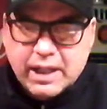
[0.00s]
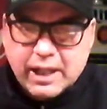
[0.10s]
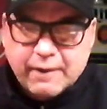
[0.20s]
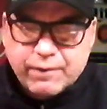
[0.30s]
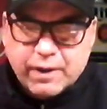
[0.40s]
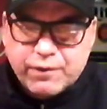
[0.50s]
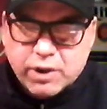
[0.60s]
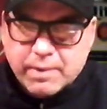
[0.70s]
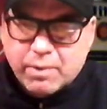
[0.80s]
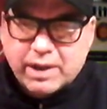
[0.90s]
If
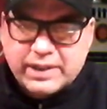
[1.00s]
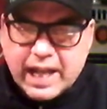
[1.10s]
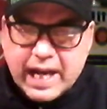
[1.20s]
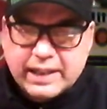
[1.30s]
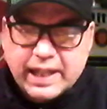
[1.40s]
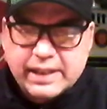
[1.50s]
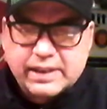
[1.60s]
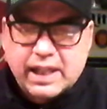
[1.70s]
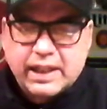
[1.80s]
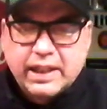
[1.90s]
you remember what Tang
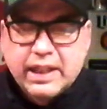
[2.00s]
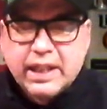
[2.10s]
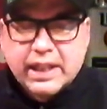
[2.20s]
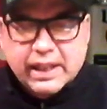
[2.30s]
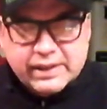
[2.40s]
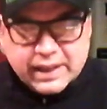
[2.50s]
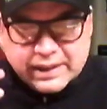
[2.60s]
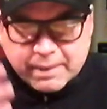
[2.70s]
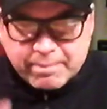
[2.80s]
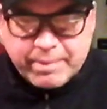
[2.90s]
tastes like, it's
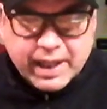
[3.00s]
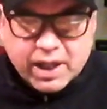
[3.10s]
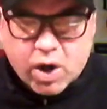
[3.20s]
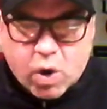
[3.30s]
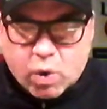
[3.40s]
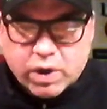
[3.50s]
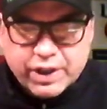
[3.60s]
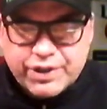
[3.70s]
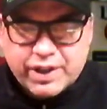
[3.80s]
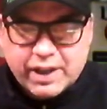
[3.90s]
got that big
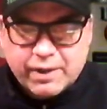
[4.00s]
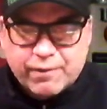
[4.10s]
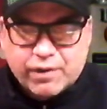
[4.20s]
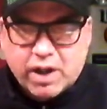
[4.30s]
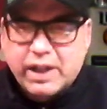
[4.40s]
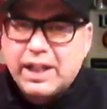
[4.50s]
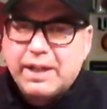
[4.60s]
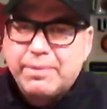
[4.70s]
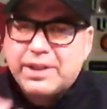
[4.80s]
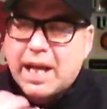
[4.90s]
orange in the front,
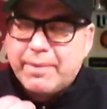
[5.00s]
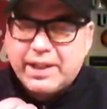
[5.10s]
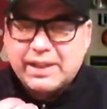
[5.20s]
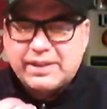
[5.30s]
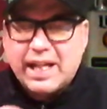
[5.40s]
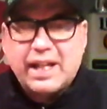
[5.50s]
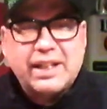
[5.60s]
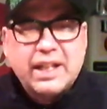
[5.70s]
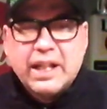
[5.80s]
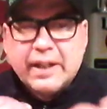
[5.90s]
and then by the time it gets
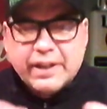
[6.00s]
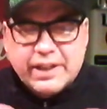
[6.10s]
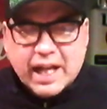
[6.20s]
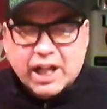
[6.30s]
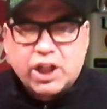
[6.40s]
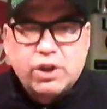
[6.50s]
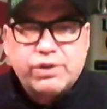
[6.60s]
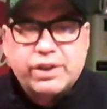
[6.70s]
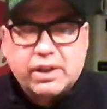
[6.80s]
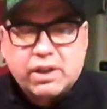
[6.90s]
down, you kind of
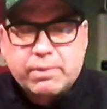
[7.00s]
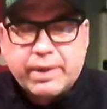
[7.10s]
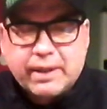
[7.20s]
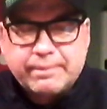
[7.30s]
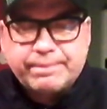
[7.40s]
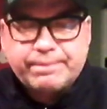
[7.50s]
lose it a little bit.